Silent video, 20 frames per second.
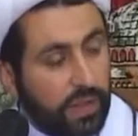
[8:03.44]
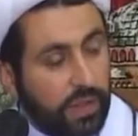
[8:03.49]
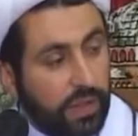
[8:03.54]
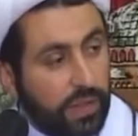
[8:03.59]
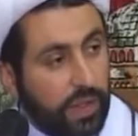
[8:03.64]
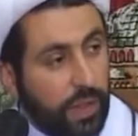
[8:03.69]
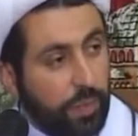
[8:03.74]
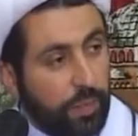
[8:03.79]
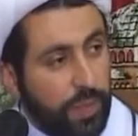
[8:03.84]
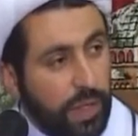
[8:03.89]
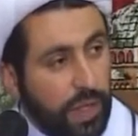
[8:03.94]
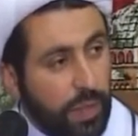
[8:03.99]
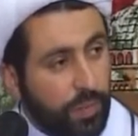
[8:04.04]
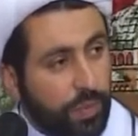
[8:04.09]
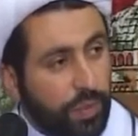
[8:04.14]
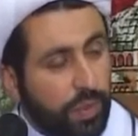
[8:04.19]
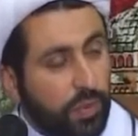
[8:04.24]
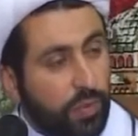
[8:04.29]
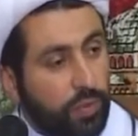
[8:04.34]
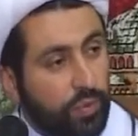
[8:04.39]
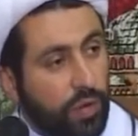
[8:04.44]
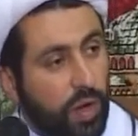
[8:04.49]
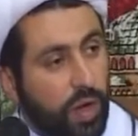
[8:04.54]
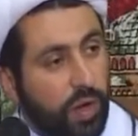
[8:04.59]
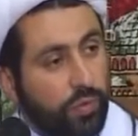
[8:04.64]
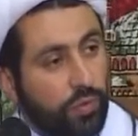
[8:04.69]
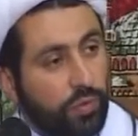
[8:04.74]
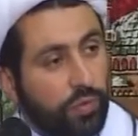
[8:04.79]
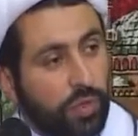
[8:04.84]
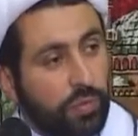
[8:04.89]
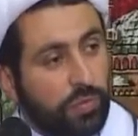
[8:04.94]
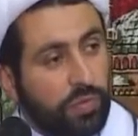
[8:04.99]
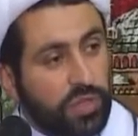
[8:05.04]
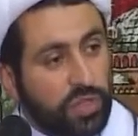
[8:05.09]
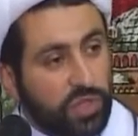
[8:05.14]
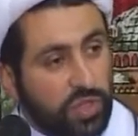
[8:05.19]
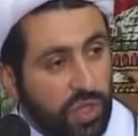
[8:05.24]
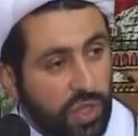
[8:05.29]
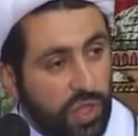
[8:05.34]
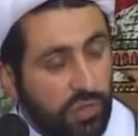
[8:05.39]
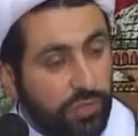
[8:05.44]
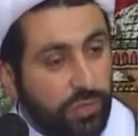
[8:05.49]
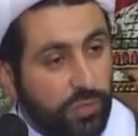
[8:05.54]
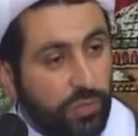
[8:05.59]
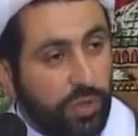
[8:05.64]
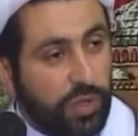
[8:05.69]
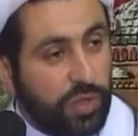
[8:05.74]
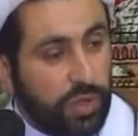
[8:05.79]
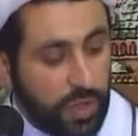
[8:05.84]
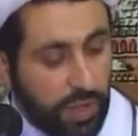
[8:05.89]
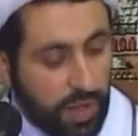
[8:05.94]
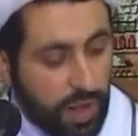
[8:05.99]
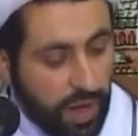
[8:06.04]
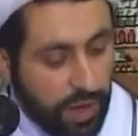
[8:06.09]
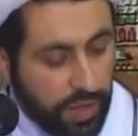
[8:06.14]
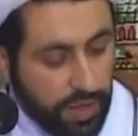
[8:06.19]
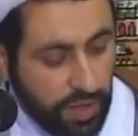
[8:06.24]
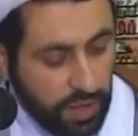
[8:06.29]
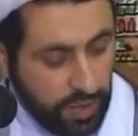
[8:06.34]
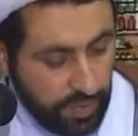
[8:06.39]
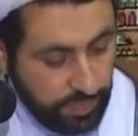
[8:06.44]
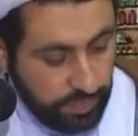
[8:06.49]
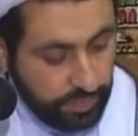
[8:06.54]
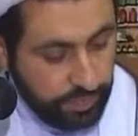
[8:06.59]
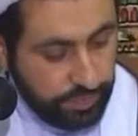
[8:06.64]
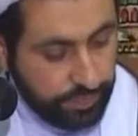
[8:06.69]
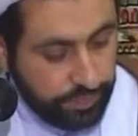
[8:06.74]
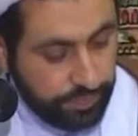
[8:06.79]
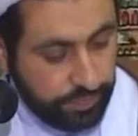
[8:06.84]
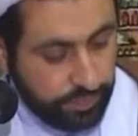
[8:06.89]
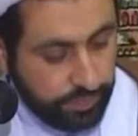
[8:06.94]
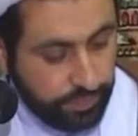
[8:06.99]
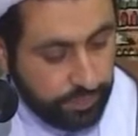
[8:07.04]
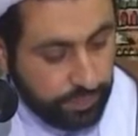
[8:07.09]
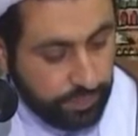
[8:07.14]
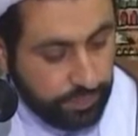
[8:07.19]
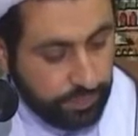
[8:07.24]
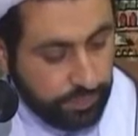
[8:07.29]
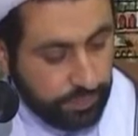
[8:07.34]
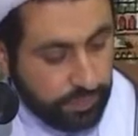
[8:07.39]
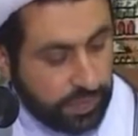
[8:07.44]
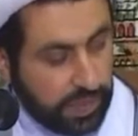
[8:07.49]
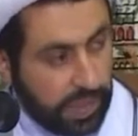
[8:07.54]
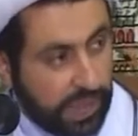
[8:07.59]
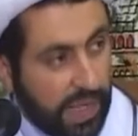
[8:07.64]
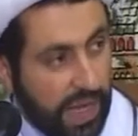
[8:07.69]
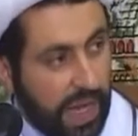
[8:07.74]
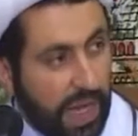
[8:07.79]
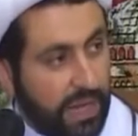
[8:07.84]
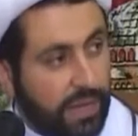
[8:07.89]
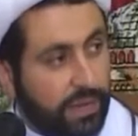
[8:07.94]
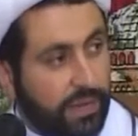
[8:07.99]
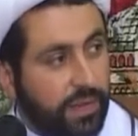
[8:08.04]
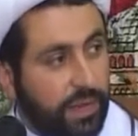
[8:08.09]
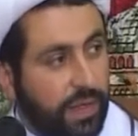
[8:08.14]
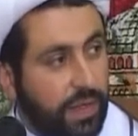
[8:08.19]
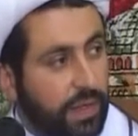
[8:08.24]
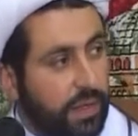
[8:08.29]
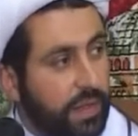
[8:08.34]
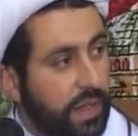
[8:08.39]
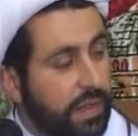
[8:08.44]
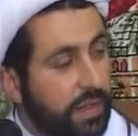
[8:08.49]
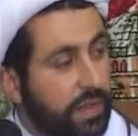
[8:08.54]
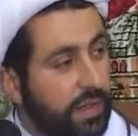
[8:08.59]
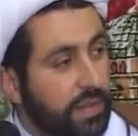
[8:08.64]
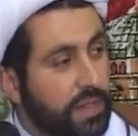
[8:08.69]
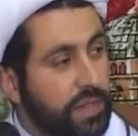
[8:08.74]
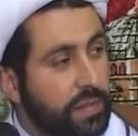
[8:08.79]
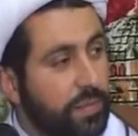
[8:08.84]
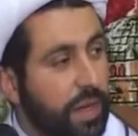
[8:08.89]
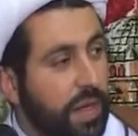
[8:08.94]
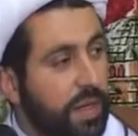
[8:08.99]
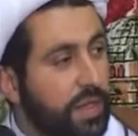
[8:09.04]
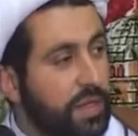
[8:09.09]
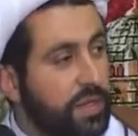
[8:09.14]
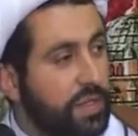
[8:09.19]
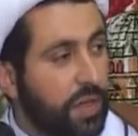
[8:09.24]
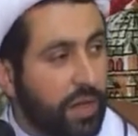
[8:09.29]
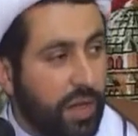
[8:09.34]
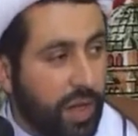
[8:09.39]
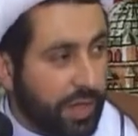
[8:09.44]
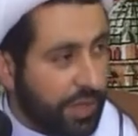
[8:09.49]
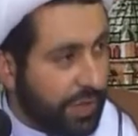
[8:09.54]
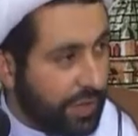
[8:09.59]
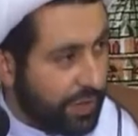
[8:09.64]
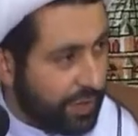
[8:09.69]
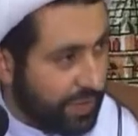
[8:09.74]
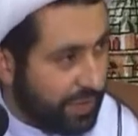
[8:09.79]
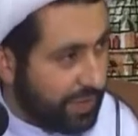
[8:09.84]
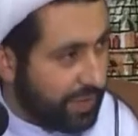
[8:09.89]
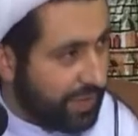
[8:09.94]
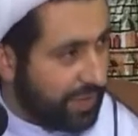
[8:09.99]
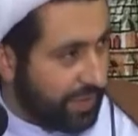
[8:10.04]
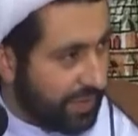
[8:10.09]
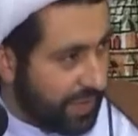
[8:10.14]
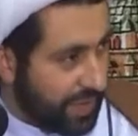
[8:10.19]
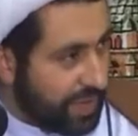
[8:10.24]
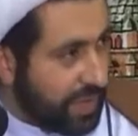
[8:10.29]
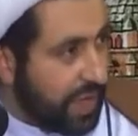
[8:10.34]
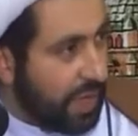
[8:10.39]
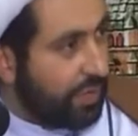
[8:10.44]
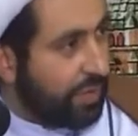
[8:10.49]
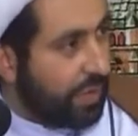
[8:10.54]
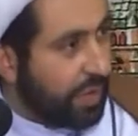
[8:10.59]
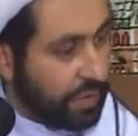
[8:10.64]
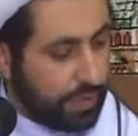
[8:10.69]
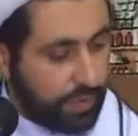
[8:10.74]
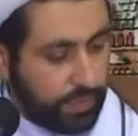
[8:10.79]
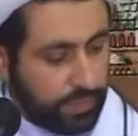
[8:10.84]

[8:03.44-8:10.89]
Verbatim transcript: The people who are doing mischief would deny him and tell that this man is a liar, the Savior.